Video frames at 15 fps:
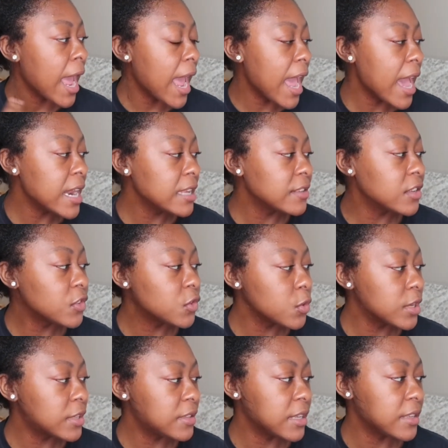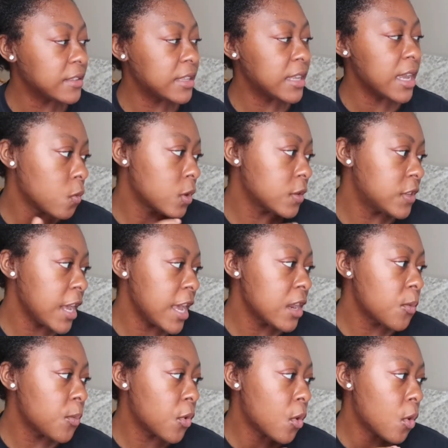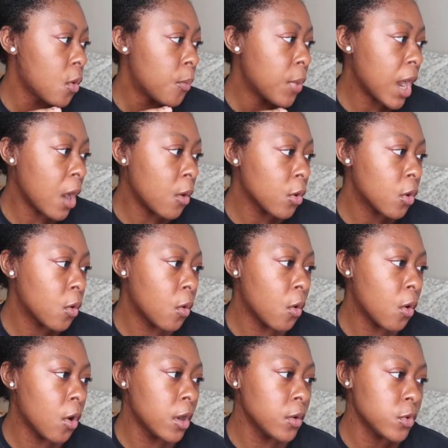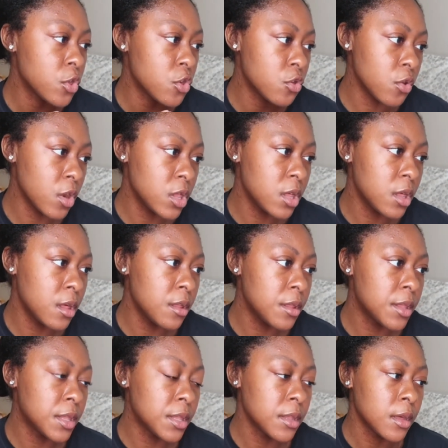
and it's a 360 rotatable power cord which stretches